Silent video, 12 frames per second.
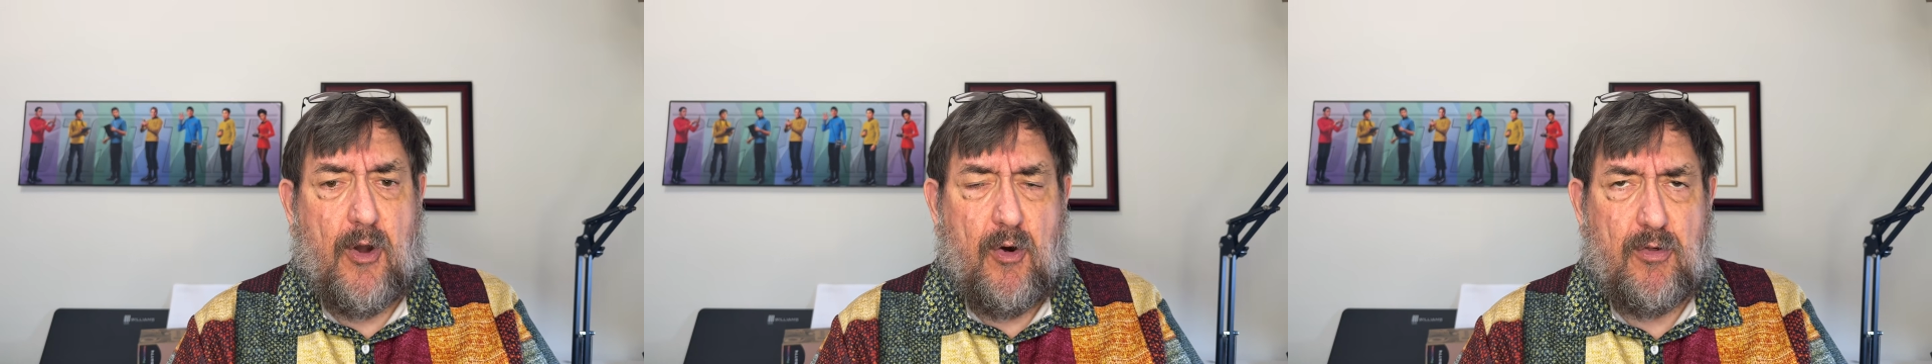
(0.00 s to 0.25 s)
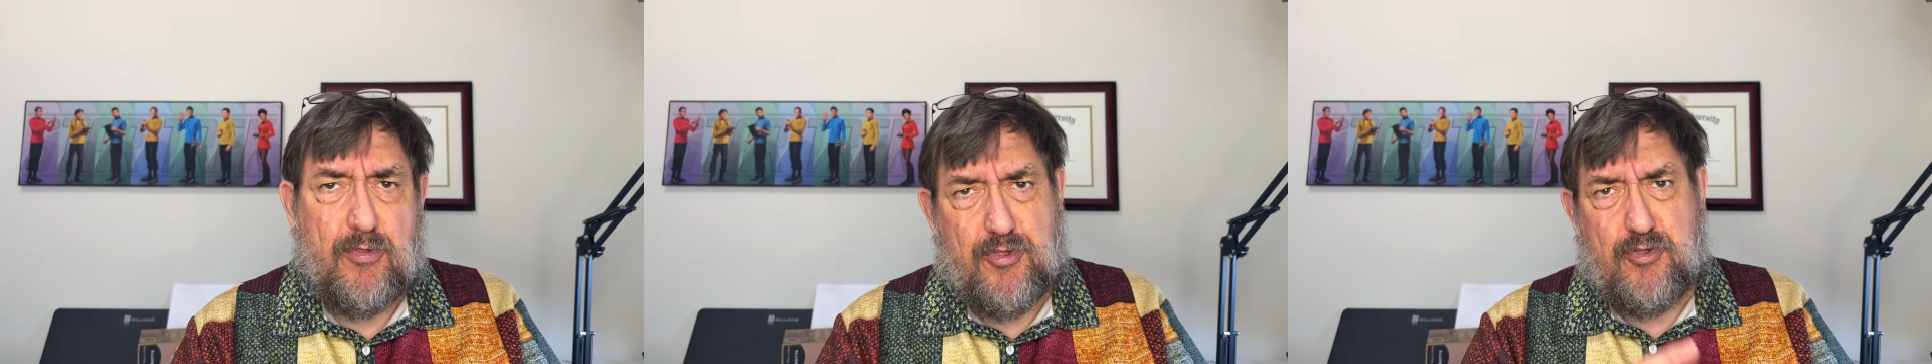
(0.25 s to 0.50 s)

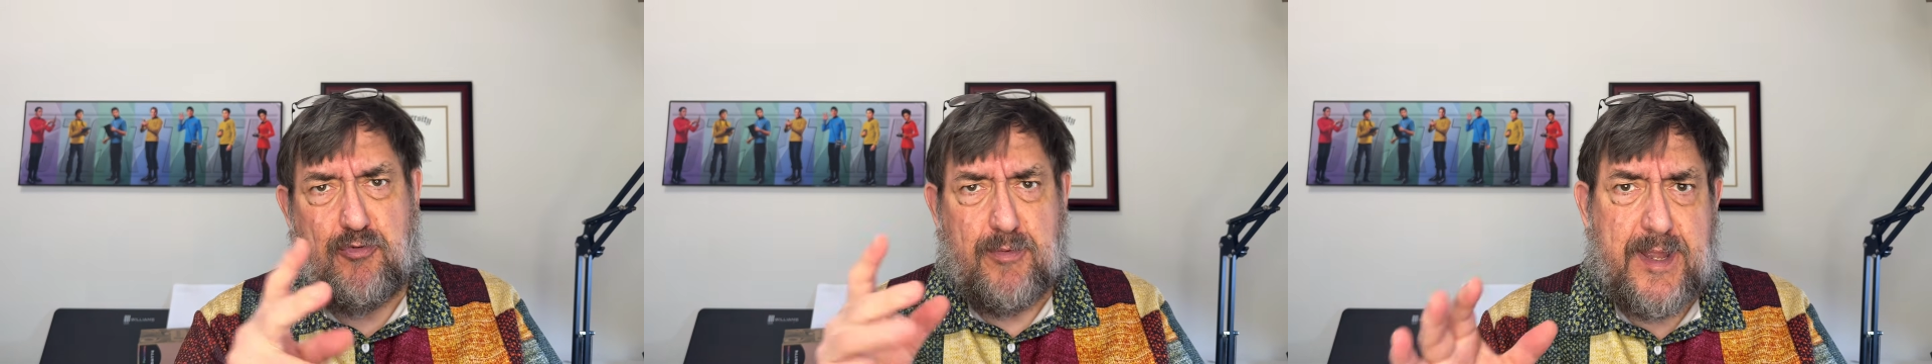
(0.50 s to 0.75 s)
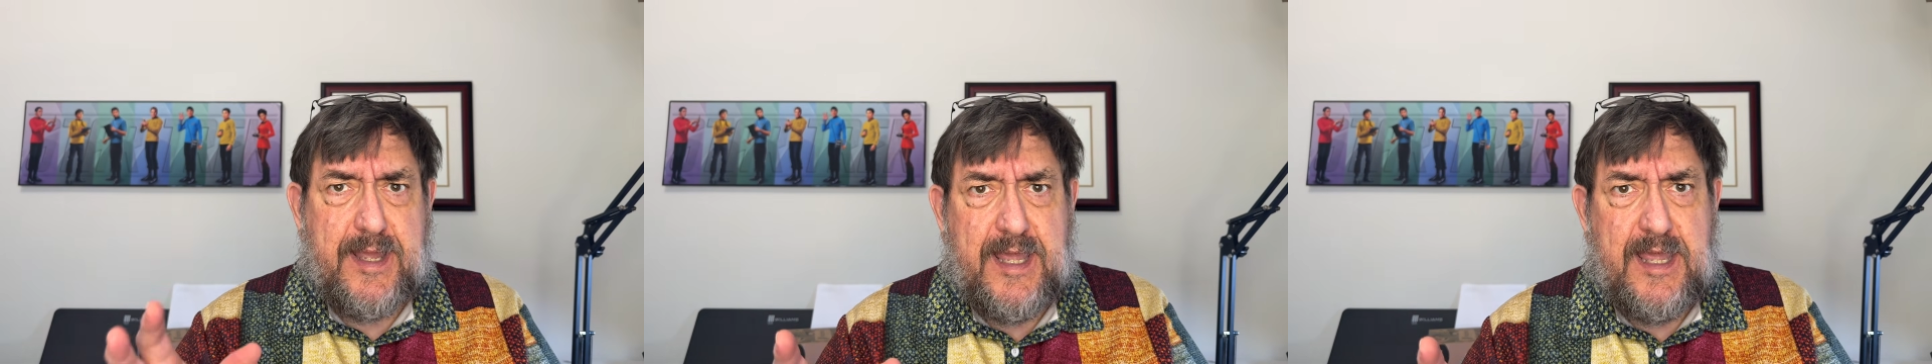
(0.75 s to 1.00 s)
all
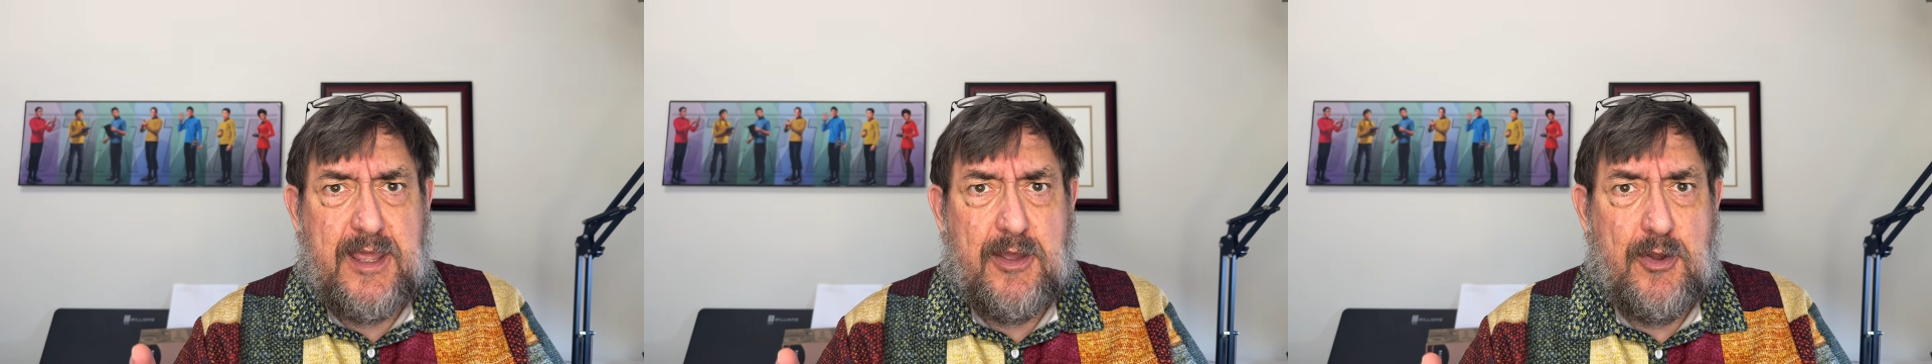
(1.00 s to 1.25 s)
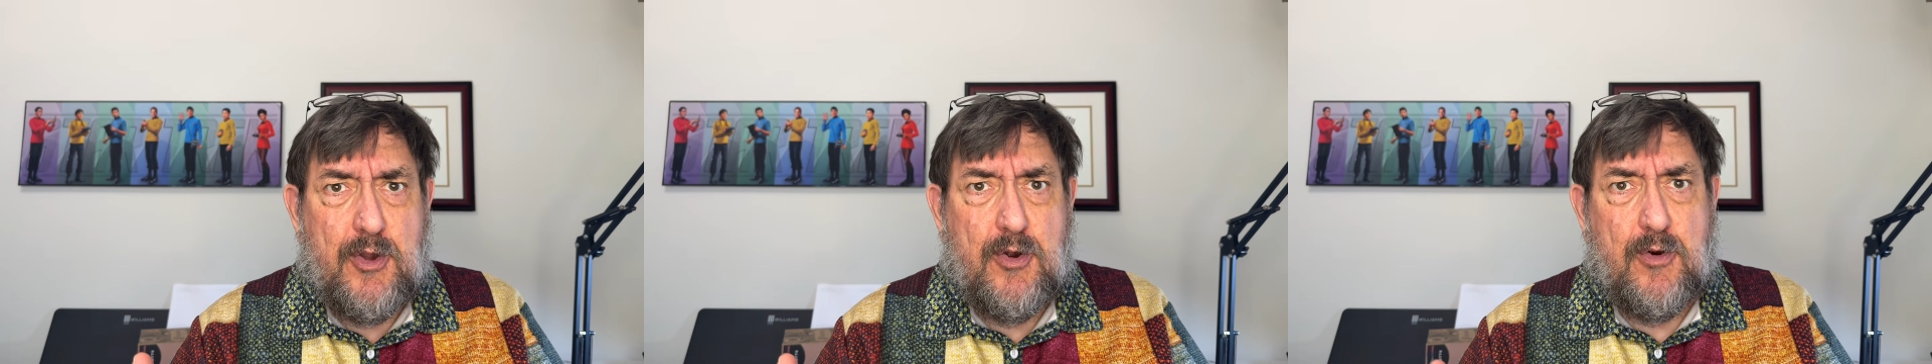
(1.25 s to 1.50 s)
stringy
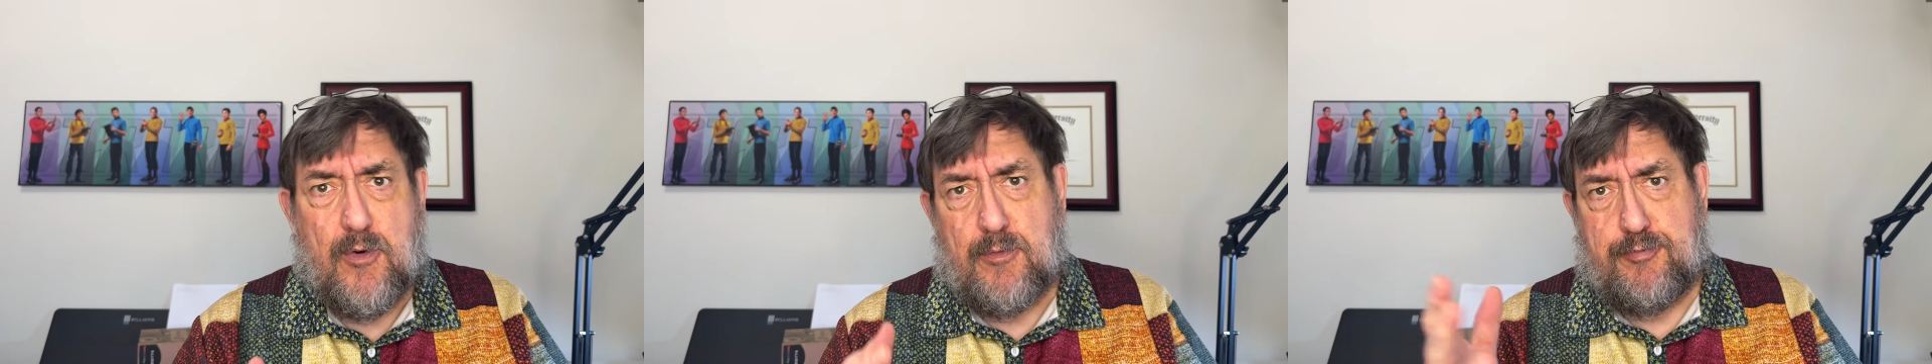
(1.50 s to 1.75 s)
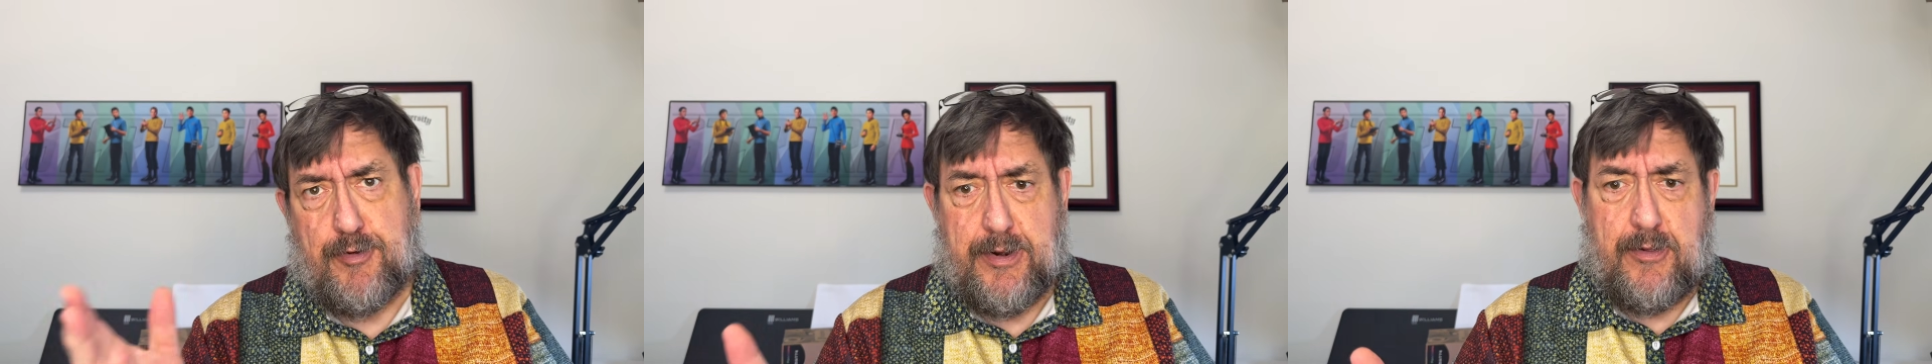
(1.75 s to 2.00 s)
or
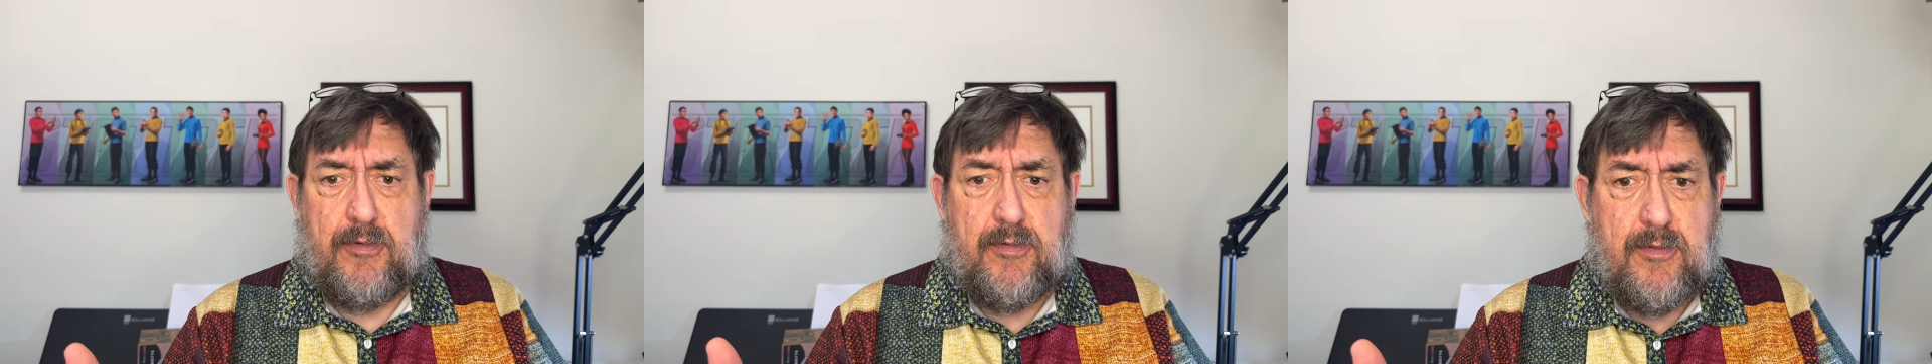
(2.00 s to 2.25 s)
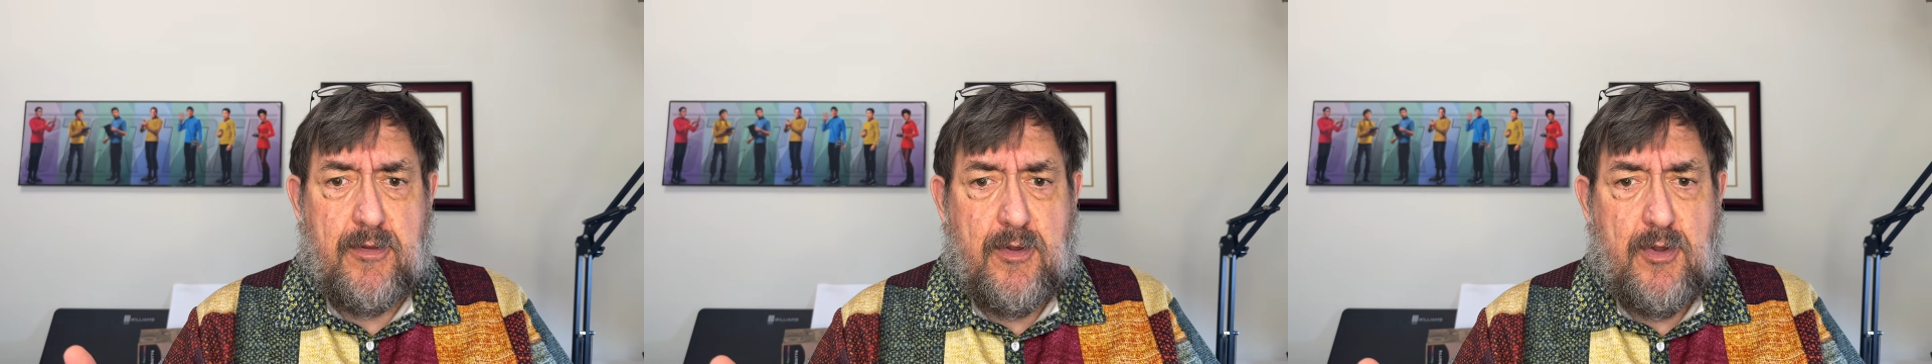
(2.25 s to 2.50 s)
brittle